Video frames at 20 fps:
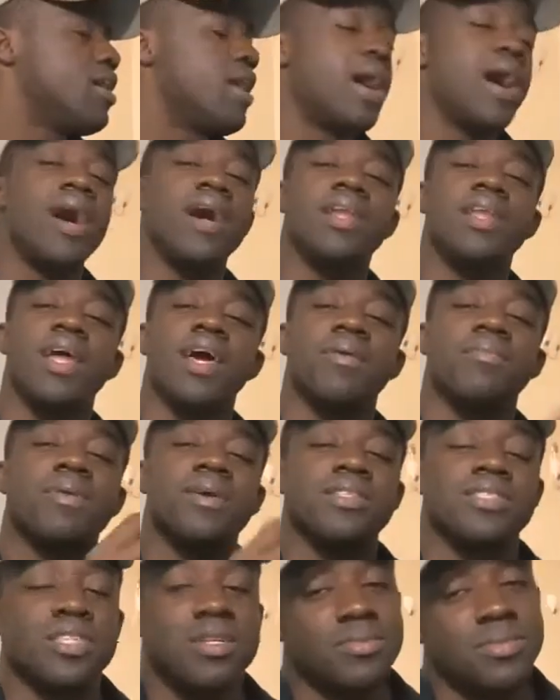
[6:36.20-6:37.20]
I like
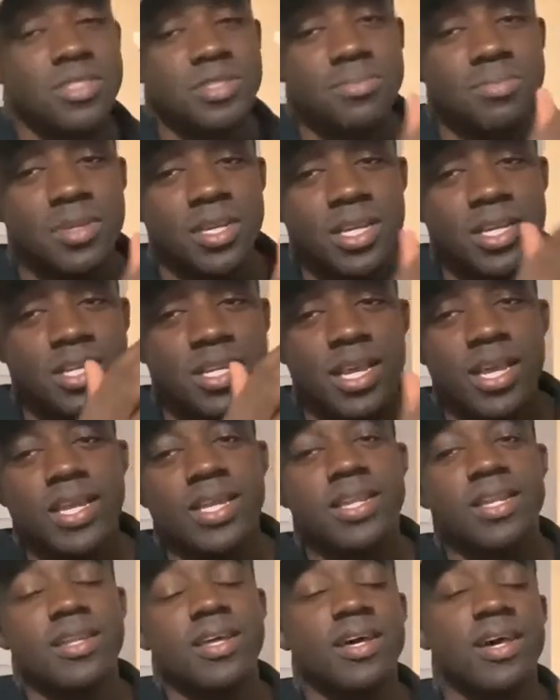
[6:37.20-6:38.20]
my temperature being
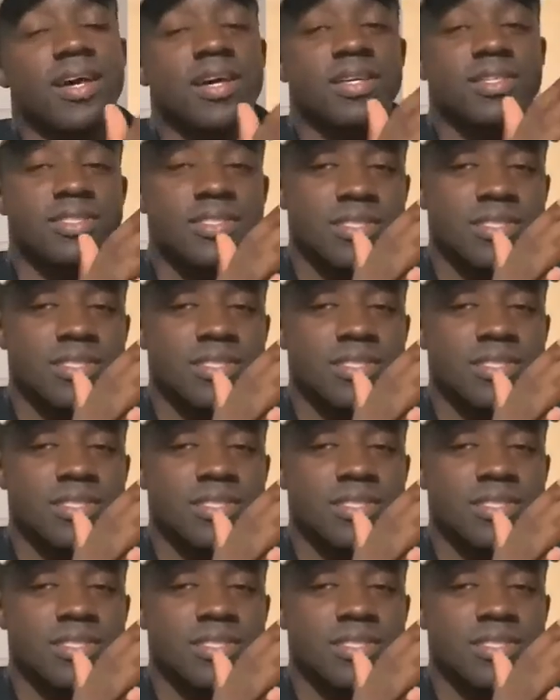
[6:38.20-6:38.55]
at a,